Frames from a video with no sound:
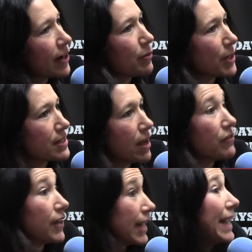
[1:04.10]
care of
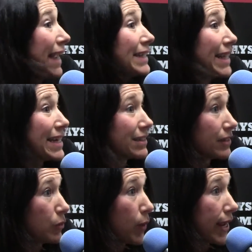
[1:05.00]
myself, I had gained a
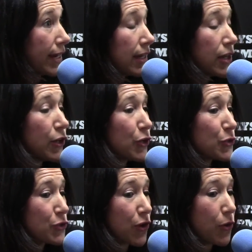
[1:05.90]
little weight.
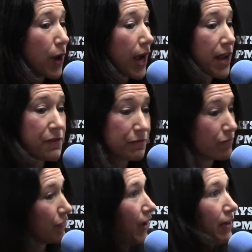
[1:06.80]
So I
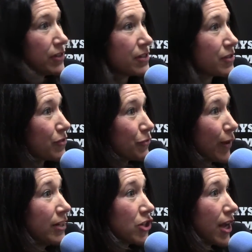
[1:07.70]
found this
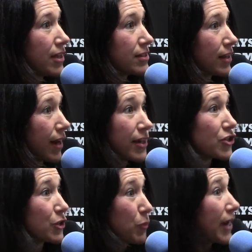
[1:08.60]
franchise, and I
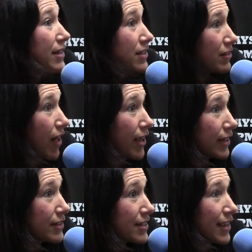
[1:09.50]
actually went as a
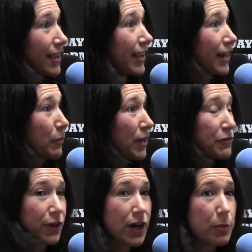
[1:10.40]
client and I went
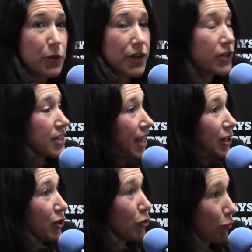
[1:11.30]
for a couple of years, had
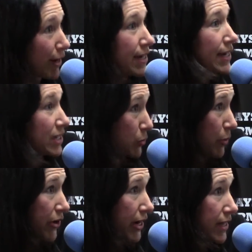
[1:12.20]
a great
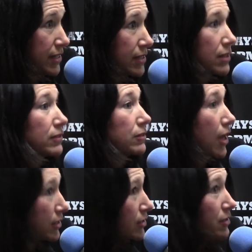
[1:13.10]
experience,
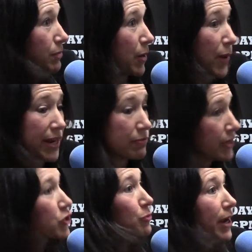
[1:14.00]
lost my weight,
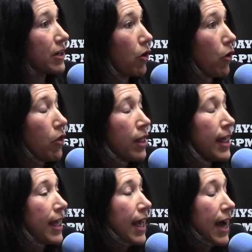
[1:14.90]
reached my goal.
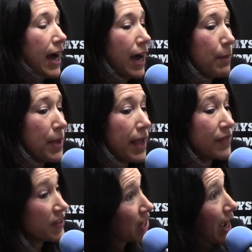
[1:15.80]
Um,
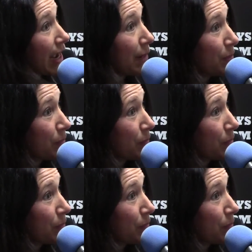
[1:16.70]
at and the time,